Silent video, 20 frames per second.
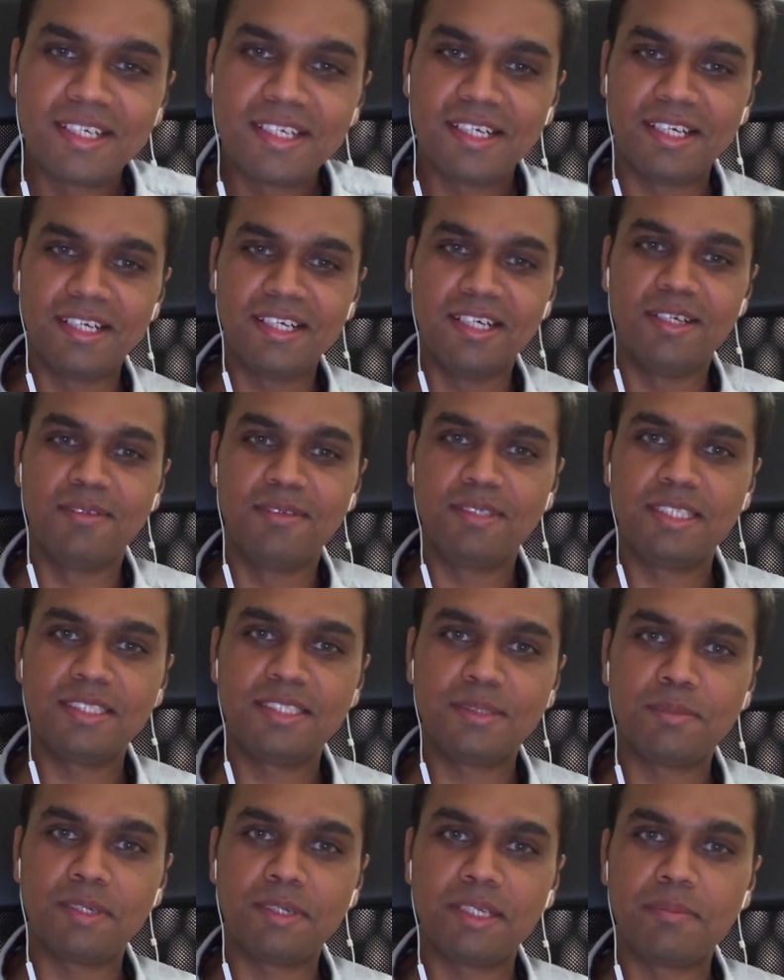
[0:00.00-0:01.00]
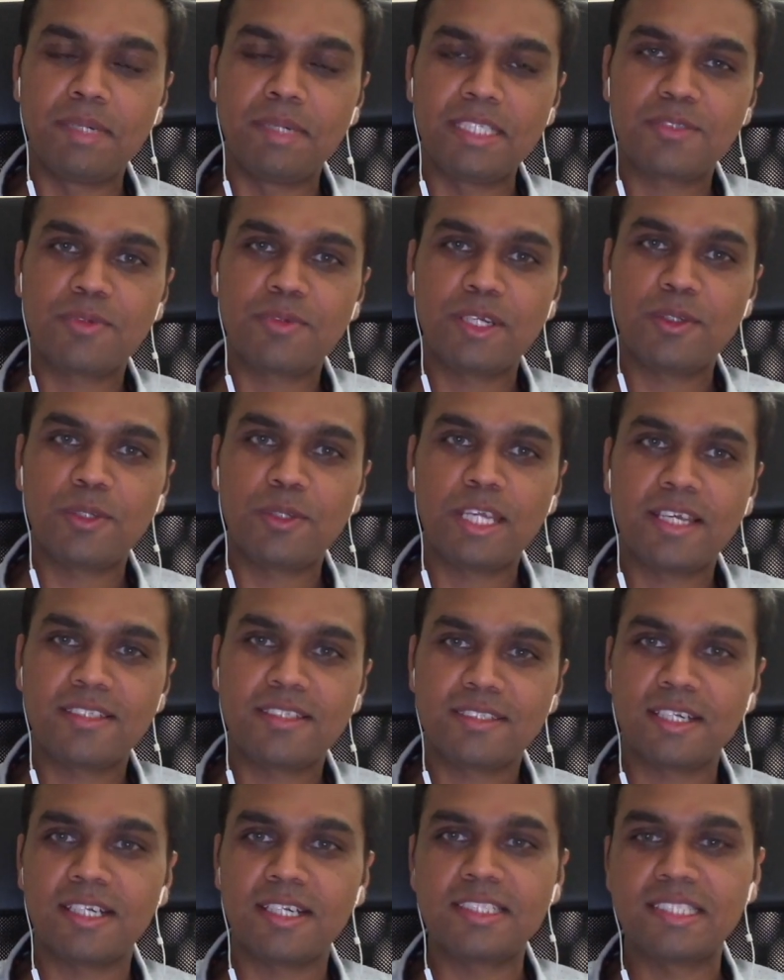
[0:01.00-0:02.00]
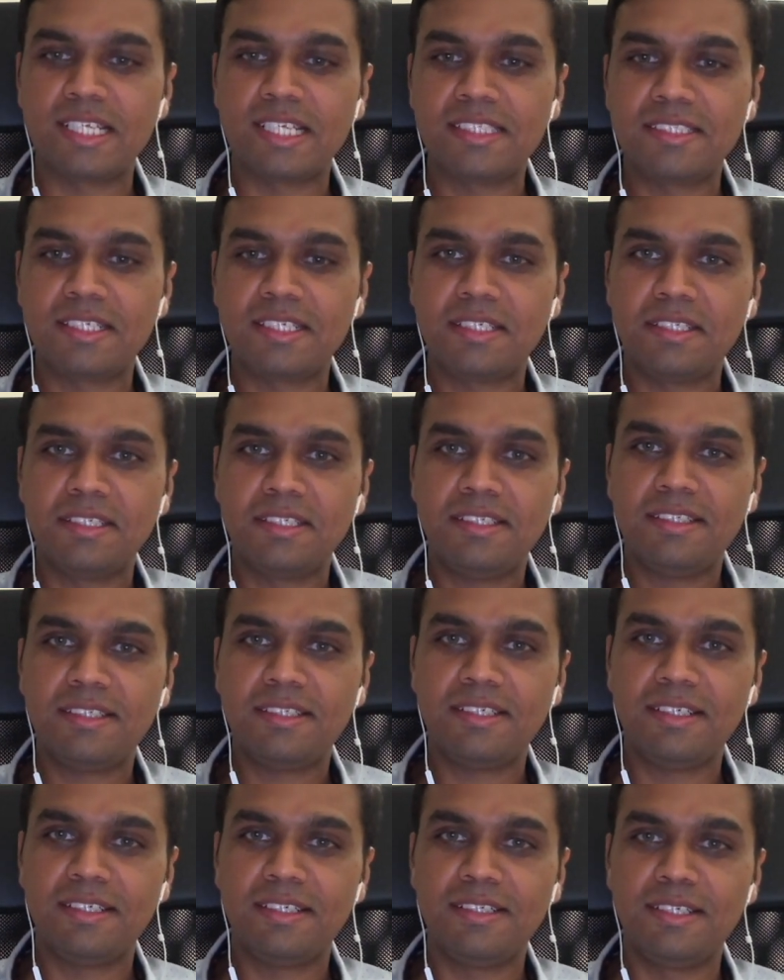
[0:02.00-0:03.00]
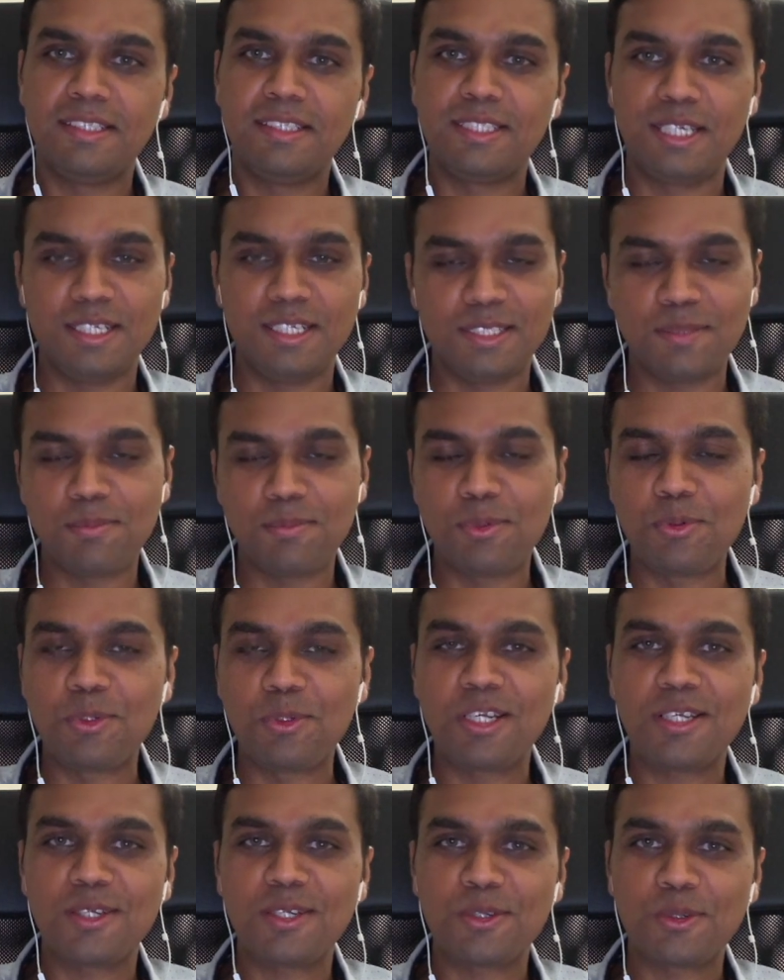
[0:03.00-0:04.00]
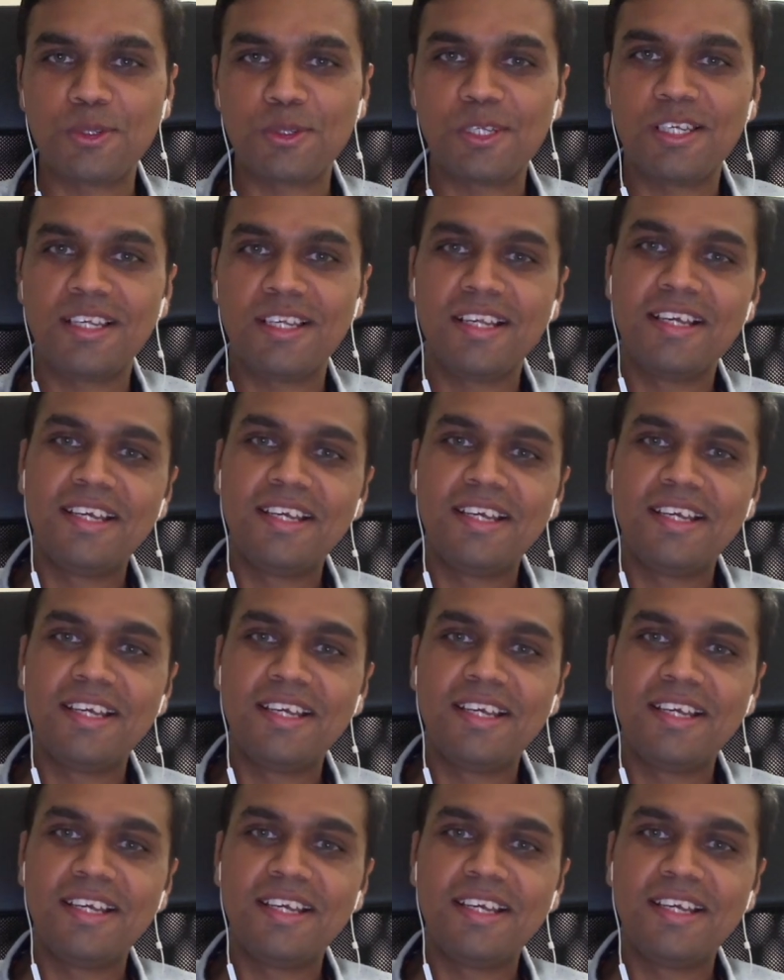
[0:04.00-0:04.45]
It's a best way to like start sales career. It's a brutal role.